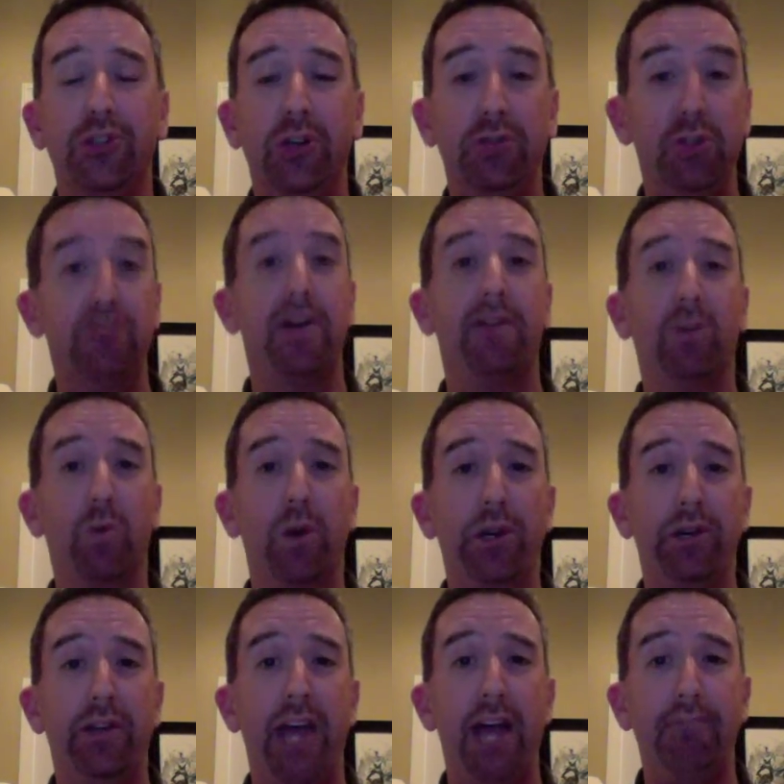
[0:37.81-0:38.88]
So if you've ever
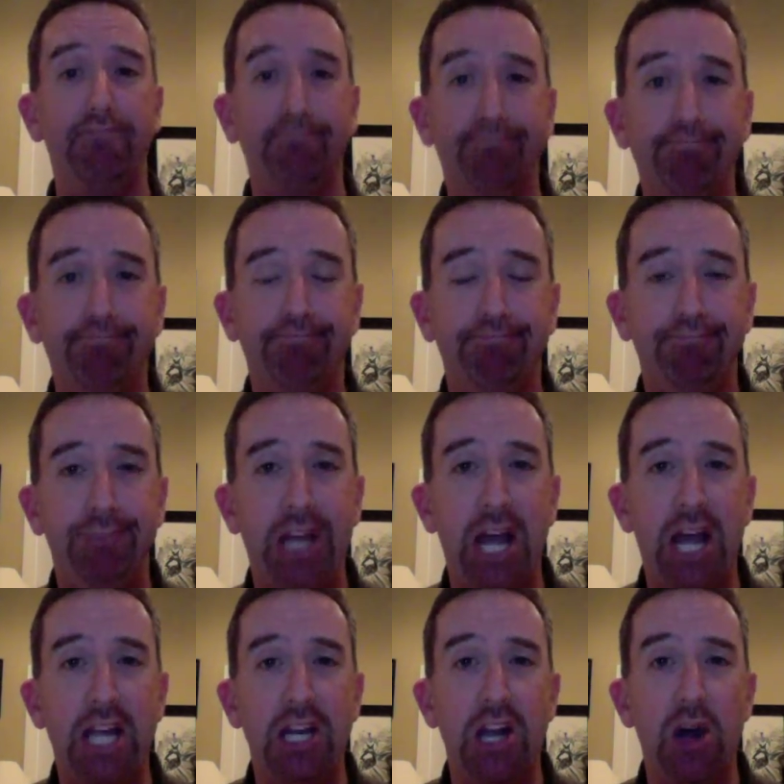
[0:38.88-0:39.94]
wondered that,
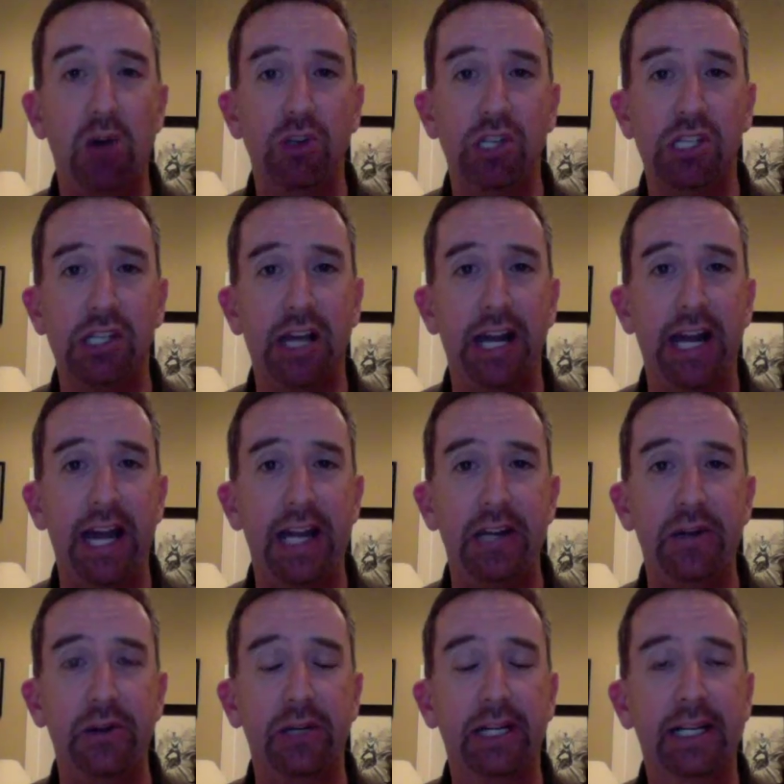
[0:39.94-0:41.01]
now you know, just like I
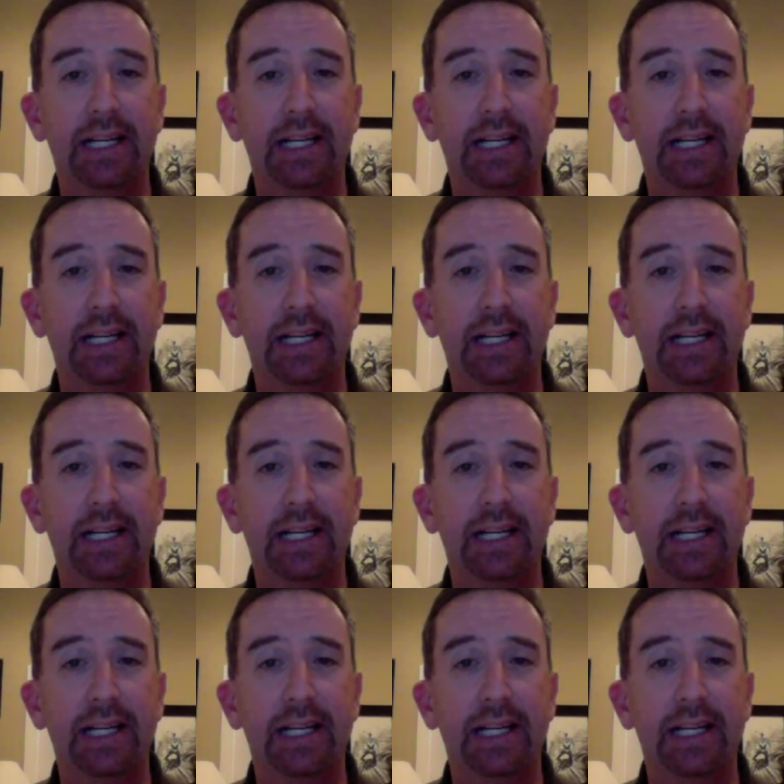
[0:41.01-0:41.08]
do.